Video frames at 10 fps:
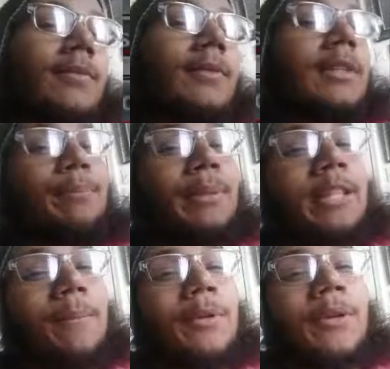peace
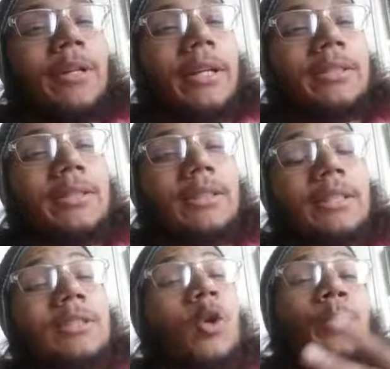out, my nerdy gangsta niggas.
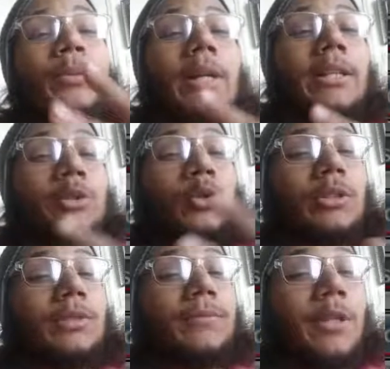Hope you guys enjoyed this
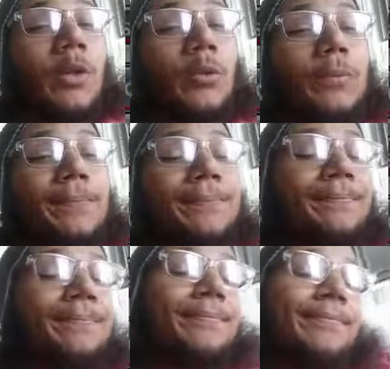video.
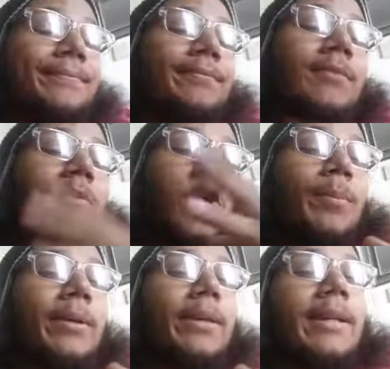Hope
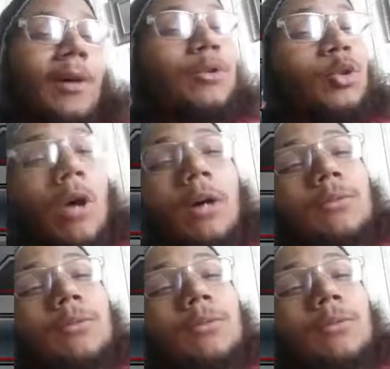it helped you out.